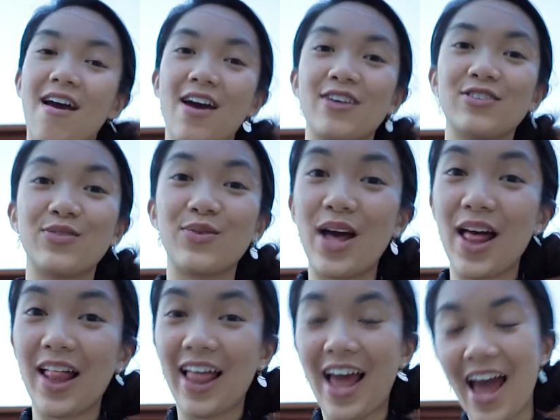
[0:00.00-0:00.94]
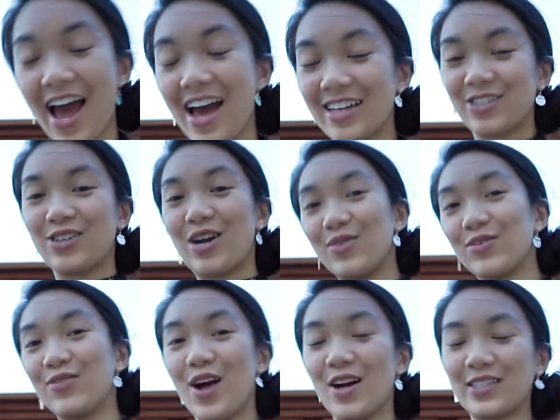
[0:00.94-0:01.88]
as well as travel
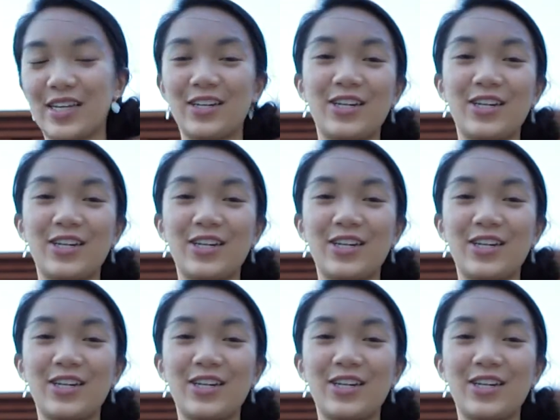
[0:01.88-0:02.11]
vlogs that are